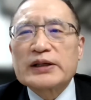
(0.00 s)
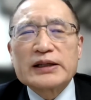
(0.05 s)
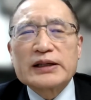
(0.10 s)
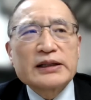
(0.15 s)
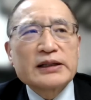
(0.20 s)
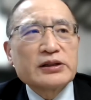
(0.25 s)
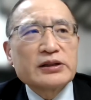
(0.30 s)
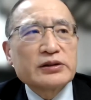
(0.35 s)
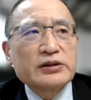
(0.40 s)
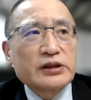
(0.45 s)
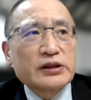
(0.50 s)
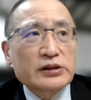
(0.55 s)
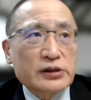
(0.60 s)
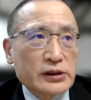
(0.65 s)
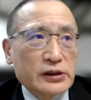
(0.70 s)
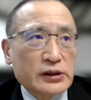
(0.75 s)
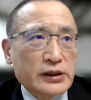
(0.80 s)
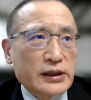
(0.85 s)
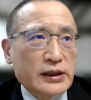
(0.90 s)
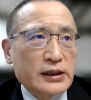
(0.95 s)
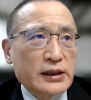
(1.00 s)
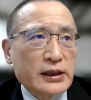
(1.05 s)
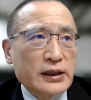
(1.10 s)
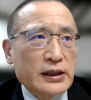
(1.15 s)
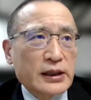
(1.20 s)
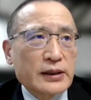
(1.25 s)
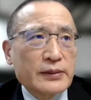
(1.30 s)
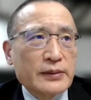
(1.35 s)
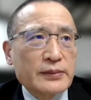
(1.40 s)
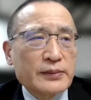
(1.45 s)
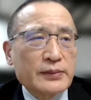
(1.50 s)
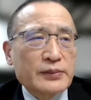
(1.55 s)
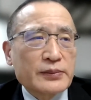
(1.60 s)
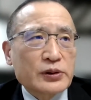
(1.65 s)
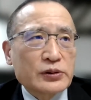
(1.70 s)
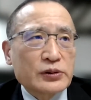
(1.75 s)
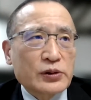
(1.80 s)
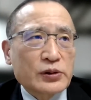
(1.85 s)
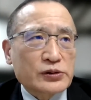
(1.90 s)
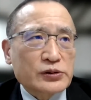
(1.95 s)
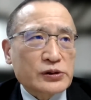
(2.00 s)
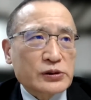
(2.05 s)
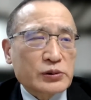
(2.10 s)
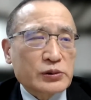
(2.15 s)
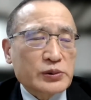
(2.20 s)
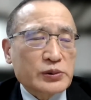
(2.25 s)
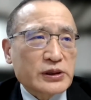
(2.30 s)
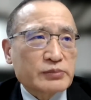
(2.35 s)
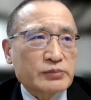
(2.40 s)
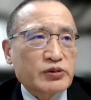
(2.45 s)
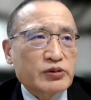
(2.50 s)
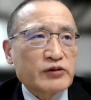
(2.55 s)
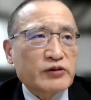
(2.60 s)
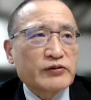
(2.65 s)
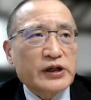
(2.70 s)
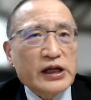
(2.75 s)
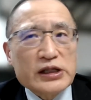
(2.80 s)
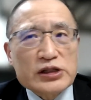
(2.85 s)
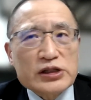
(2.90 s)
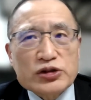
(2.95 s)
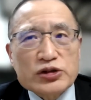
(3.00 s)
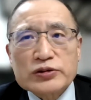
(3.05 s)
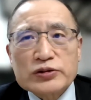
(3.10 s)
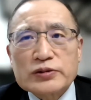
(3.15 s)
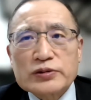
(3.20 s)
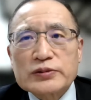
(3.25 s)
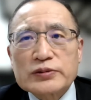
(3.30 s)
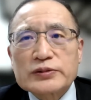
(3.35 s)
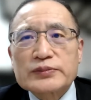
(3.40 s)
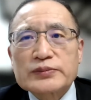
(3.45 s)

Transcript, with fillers: in deterring um, North Korean provocation.